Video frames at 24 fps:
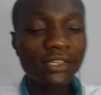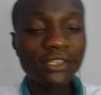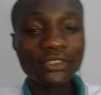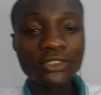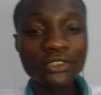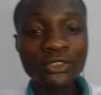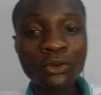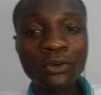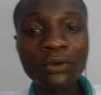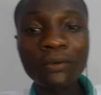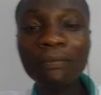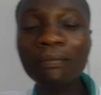
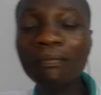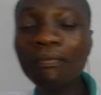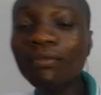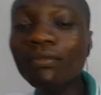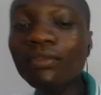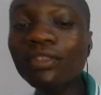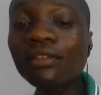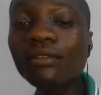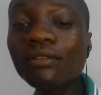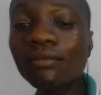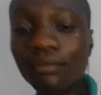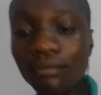So,
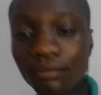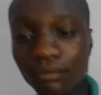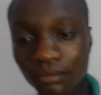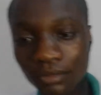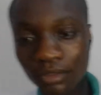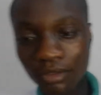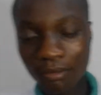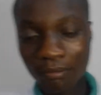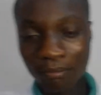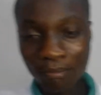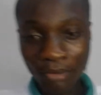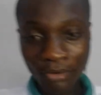
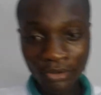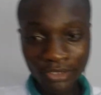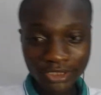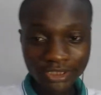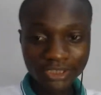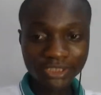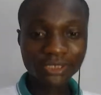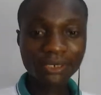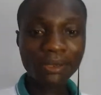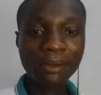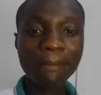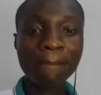
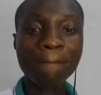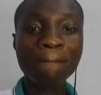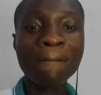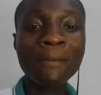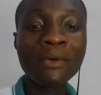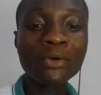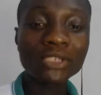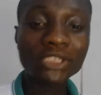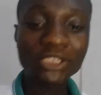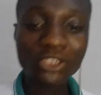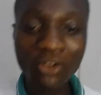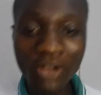but
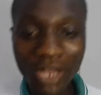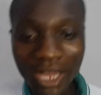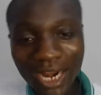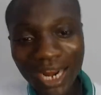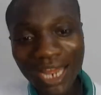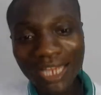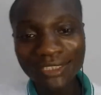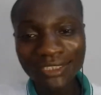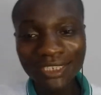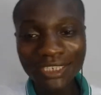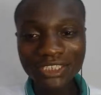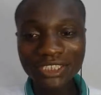most
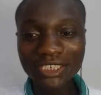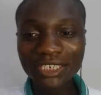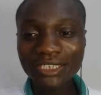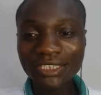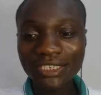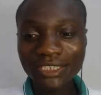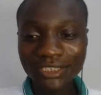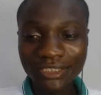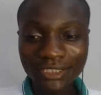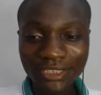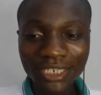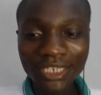
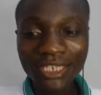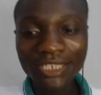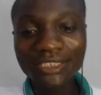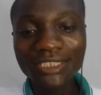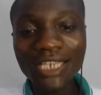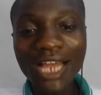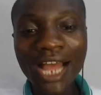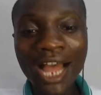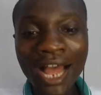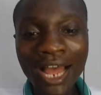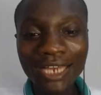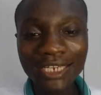organizations these
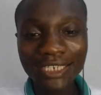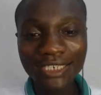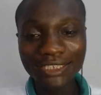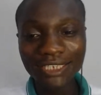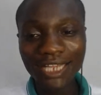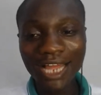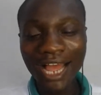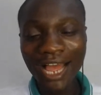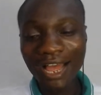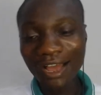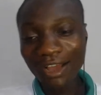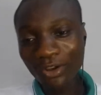days
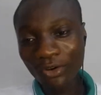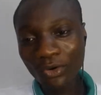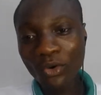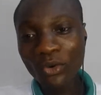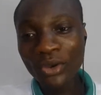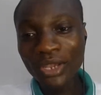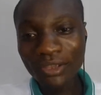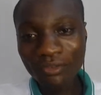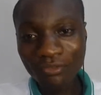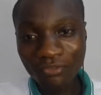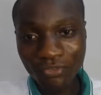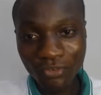are
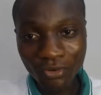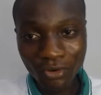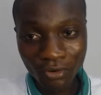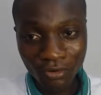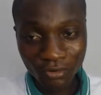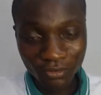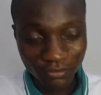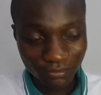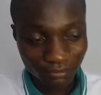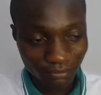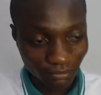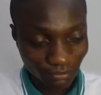going
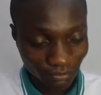for